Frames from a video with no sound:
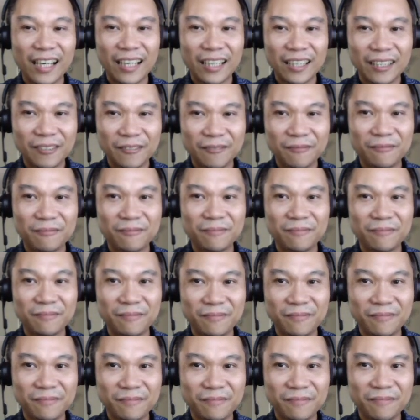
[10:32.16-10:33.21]

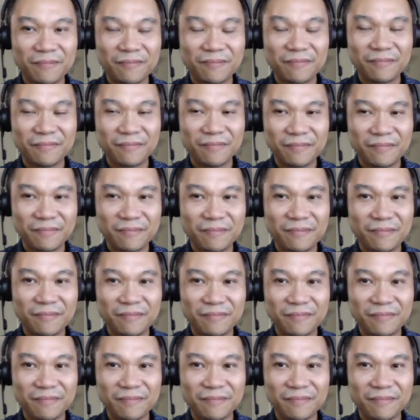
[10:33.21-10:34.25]

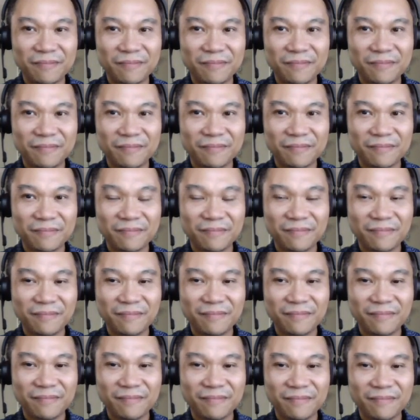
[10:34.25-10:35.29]

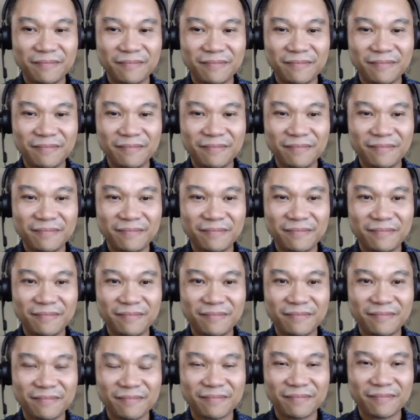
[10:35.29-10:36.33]

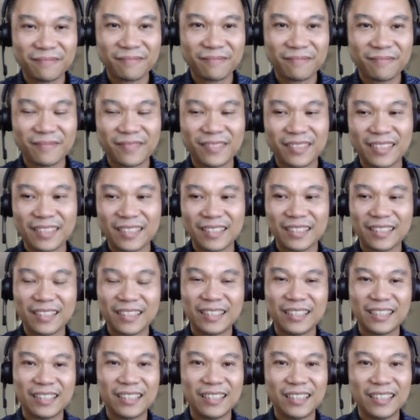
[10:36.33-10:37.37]

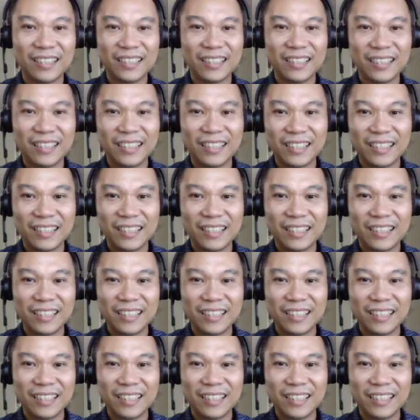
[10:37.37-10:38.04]
(silent)